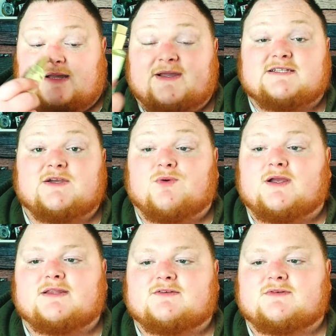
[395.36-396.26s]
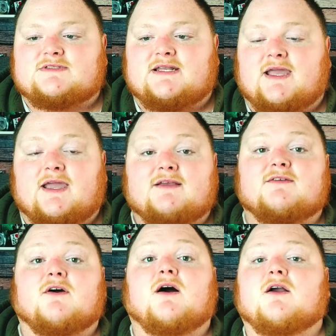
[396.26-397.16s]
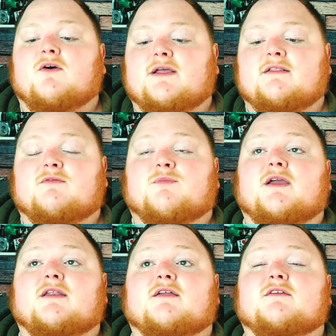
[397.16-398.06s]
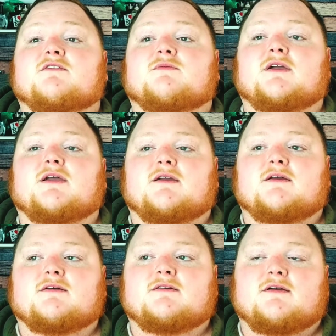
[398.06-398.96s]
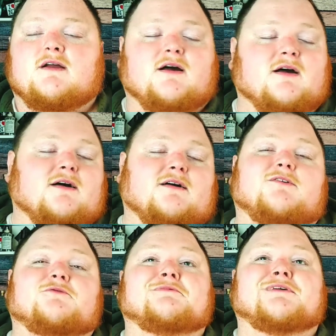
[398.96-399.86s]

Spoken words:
actually wearing this one today, so I'll go ahead and spray another spray. Oh.